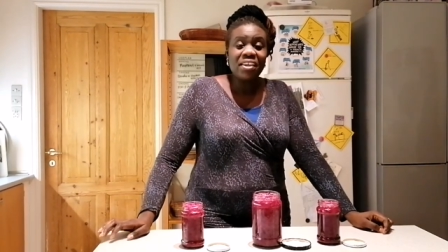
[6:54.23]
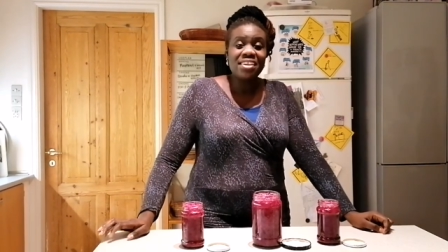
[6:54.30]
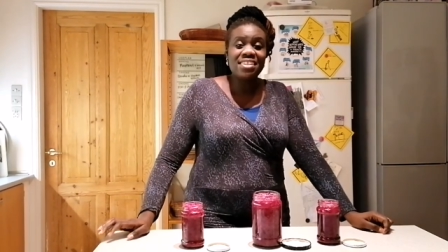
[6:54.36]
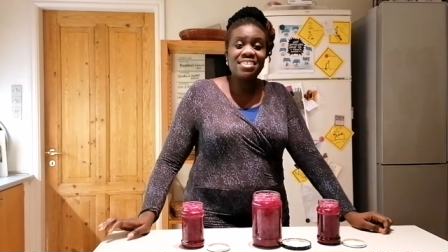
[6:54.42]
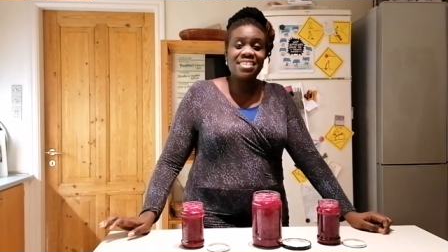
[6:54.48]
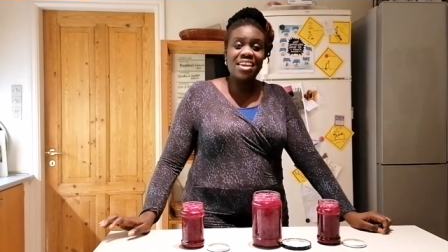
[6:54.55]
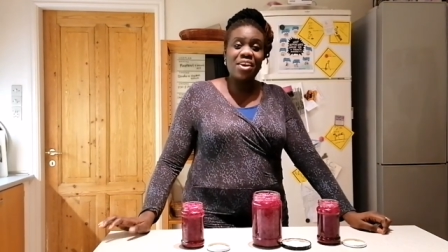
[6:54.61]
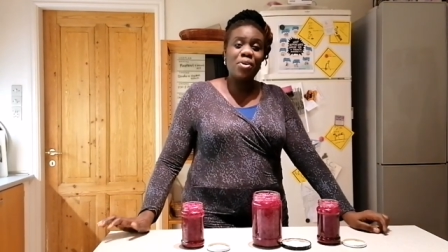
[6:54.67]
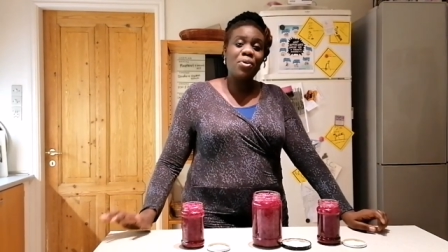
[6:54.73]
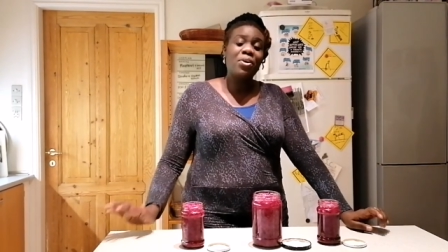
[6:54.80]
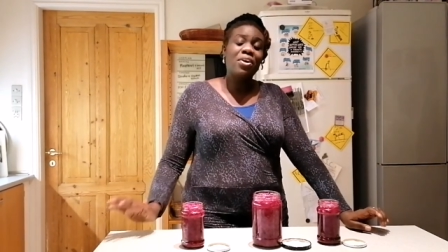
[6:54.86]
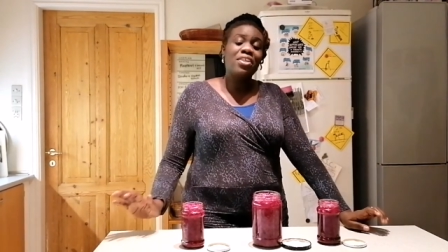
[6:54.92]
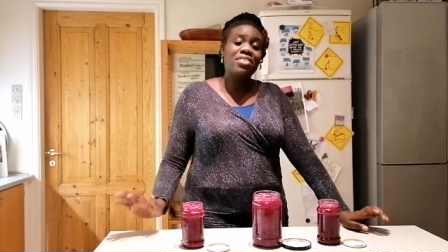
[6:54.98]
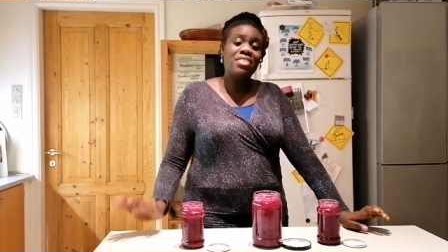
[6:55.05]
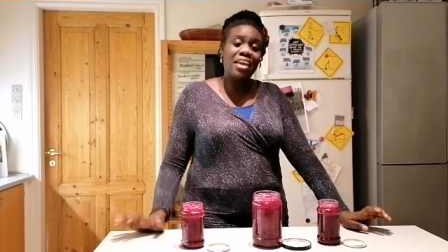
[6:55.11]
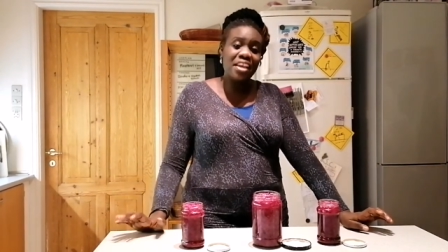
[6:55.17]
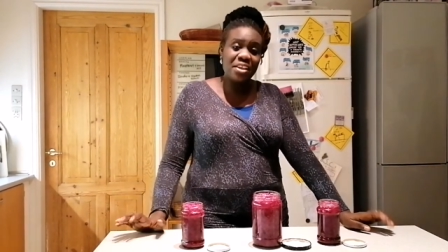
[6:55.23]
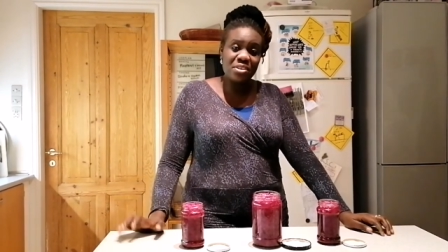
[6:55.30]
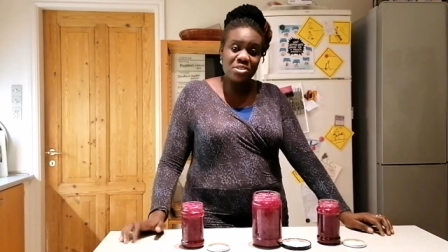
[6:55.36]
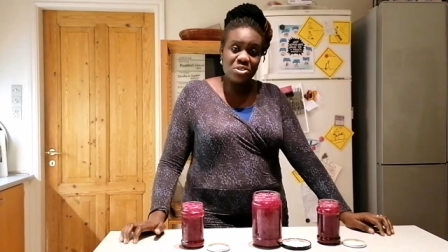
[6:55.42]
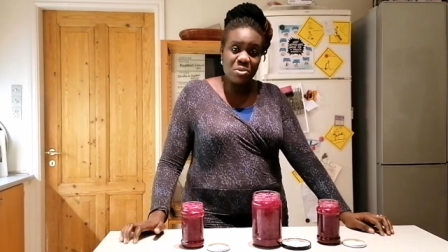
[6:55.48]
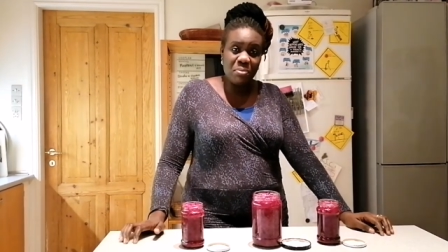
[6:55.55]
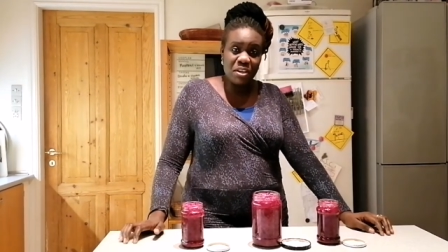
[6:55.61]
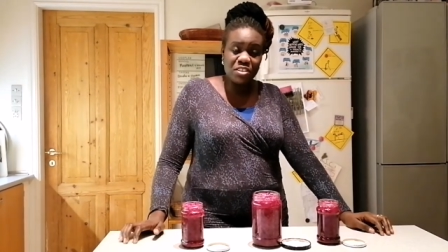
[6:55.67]
So thank you
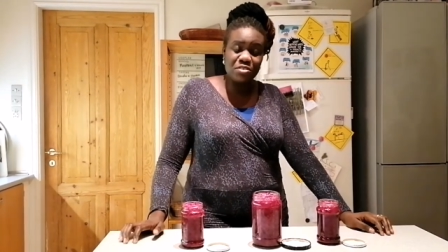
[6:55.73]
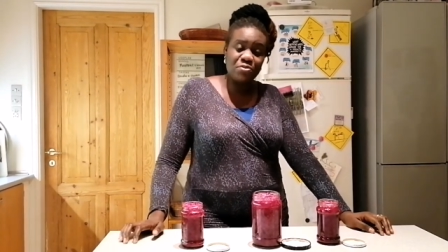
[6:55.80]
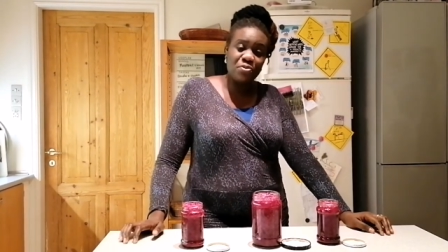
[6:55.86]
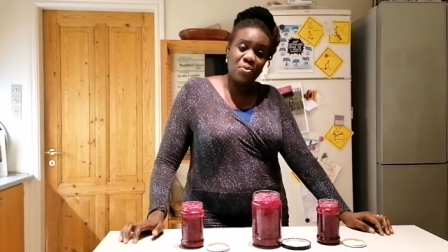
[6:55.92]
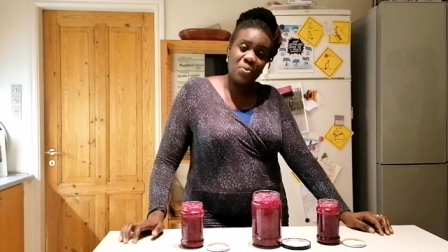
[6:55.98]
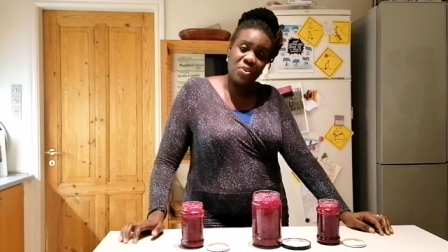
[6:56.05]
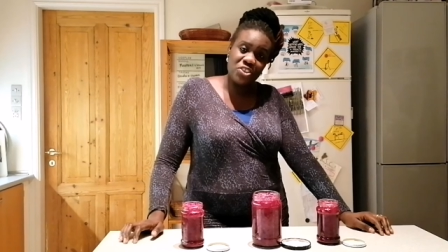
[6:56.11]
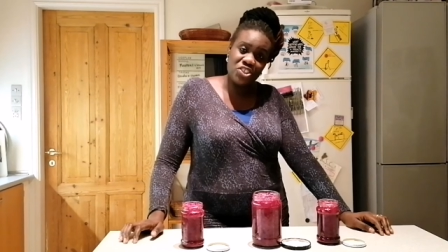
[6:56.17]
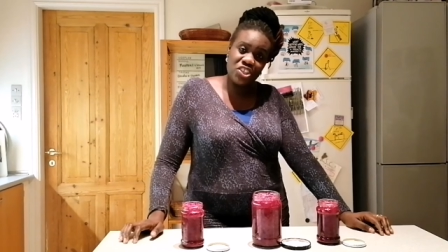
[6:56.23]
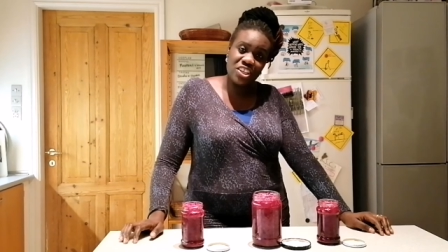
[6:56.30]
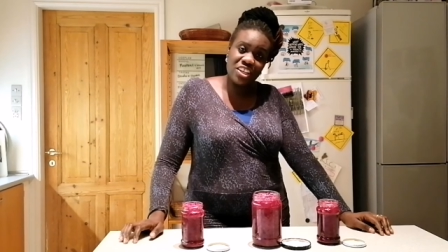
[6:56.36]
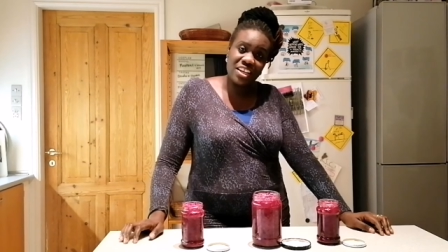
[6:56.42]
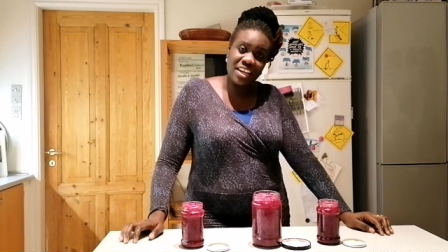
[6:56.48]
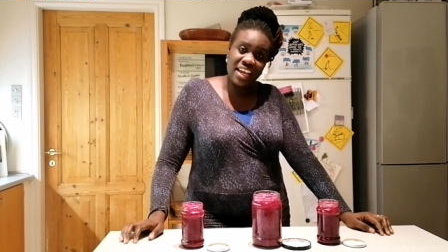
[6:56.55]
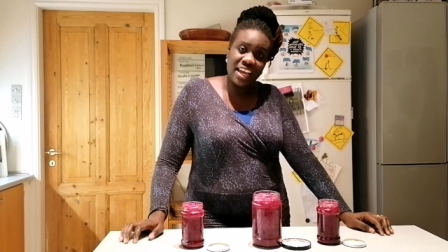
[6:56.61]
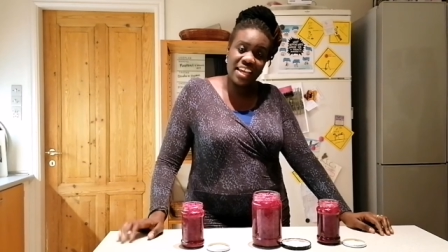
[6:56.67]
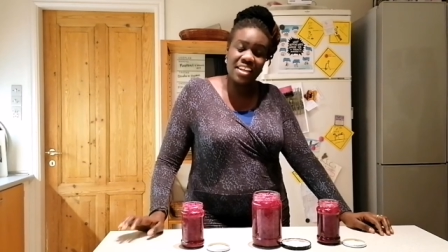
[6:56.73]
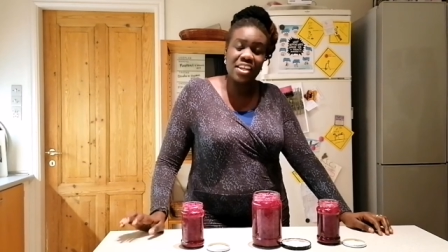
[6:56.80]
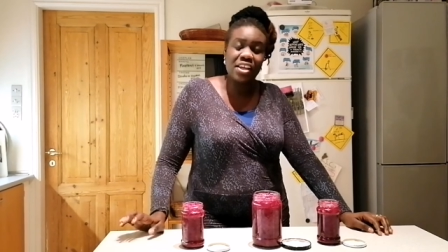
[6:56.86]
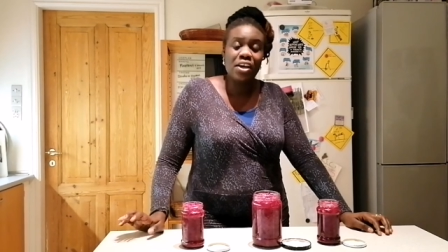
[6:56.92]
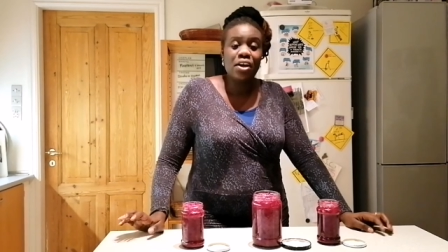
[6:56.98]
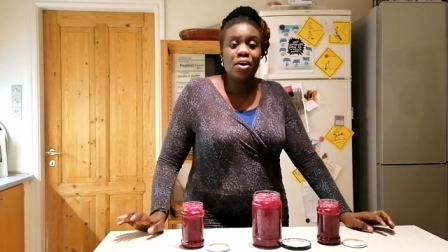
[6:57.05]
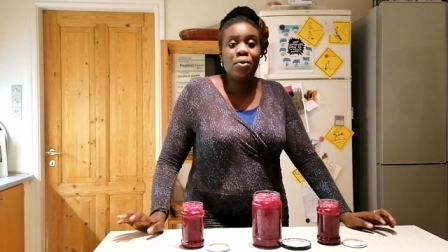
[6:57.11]
so much for watching again.